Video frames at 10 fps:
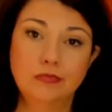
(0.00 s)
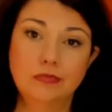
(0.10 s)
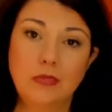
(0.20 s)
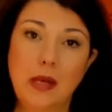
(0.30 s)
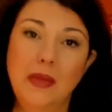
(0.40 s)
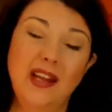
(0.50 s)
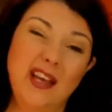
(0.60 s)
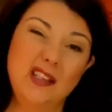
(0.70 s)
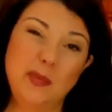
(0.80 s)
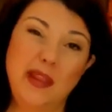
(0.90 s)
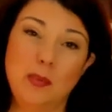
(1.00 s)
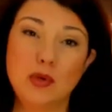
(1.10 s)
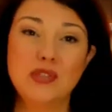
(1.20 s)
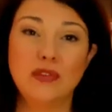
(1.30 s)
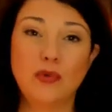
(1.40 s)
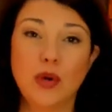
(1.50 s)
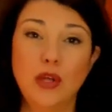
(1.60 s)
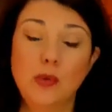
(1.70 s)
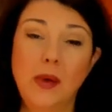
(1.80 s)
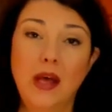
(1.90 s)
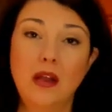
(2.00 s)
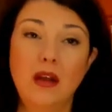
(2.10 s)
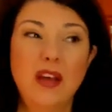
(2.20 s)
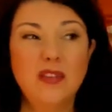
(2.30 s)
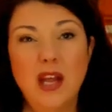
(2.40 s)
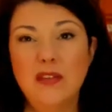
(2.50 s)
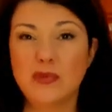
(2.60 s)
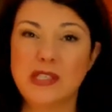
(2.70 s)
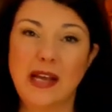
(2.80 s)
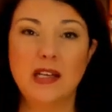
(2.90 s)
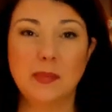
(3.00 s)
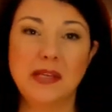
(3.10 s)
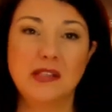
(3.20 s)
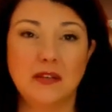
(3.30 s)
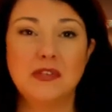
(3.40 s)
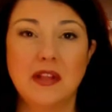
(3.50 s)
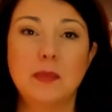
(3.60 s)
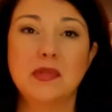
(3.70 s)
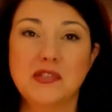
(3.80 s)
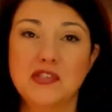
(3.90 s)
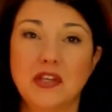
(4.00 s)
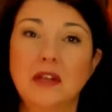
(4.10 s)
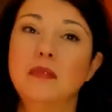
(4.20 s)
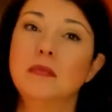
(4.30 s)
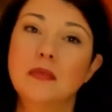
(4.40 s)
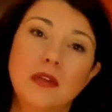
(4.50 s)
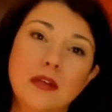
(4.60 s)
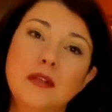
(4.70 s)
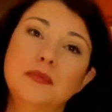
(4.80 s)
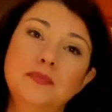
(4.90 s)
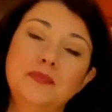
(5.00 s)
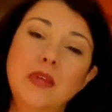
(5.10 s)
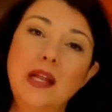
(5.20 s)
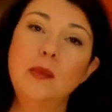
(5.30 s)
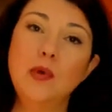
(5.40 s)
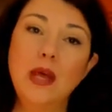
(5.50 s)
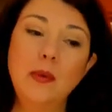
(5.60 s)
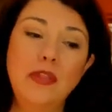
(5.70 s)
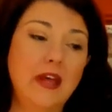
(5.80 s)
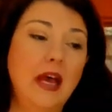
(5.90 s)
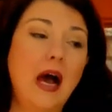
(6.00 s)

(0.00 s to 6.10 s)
I mean, I hate to be that person for you, but I've kind of resigned myself to that position, and I'm okay with it.